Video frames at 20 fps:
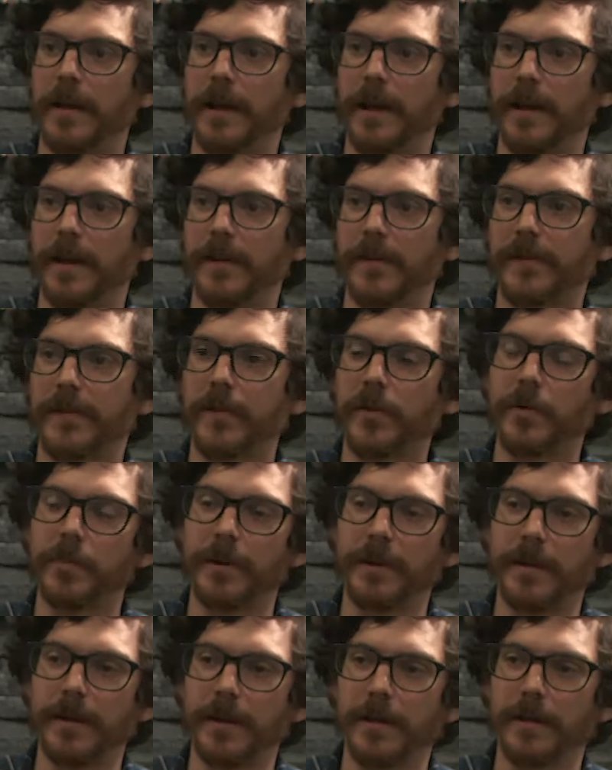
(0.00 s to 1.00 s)
and still
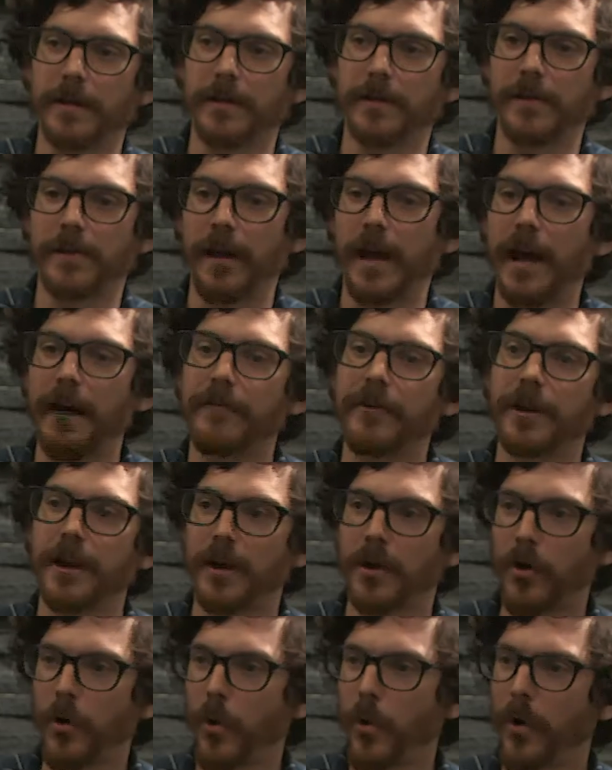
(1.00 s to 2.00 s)
having
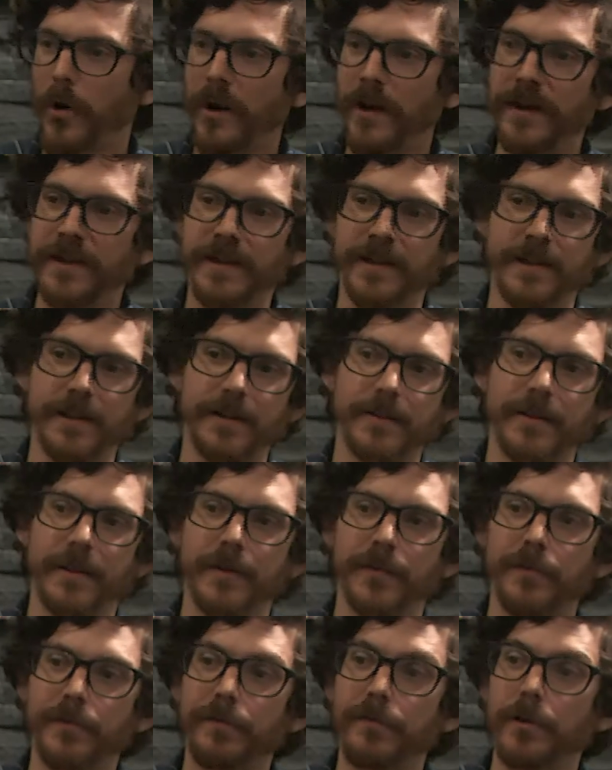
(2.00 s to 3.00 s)
a core idea
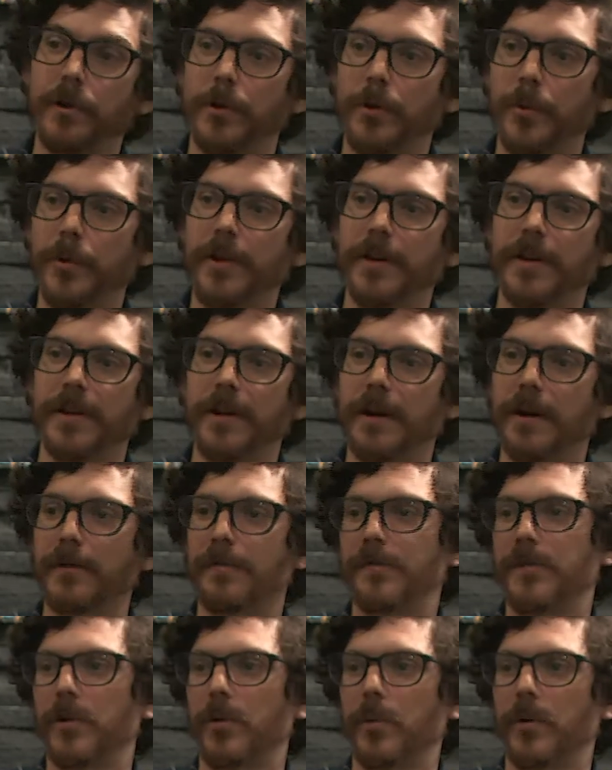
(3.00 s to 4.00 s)
that is fluid
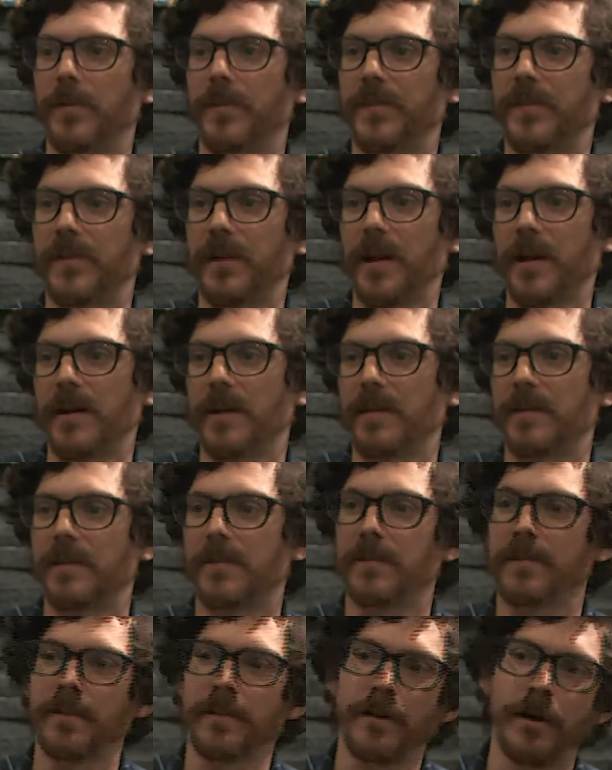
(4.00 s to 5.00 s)
enough to
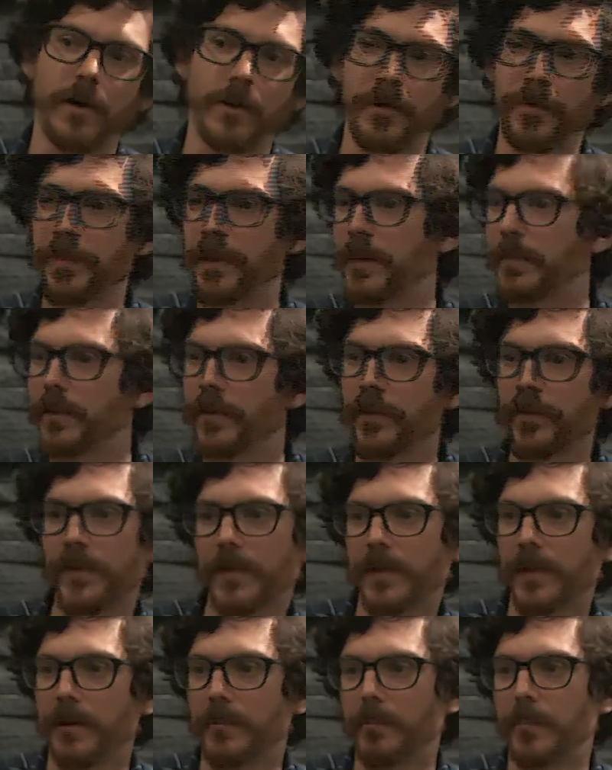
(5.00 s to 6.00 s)
withstand other
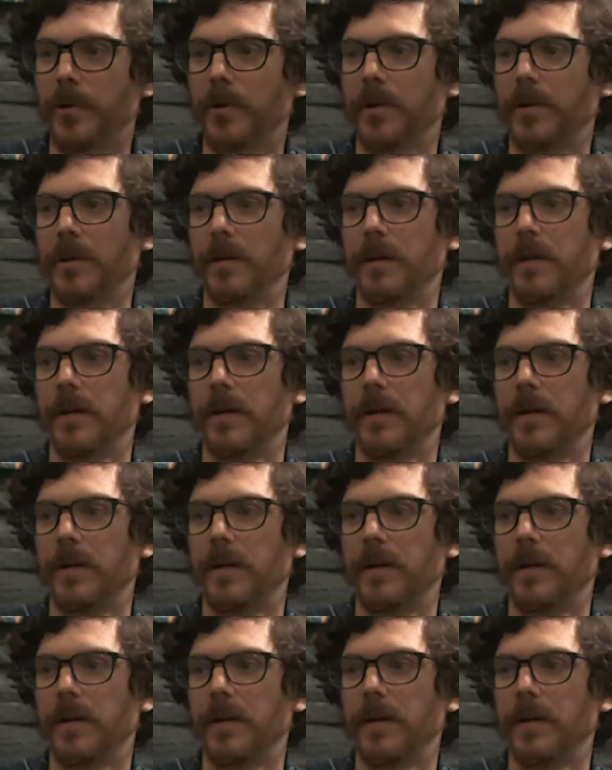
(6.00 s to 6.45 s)
people's input.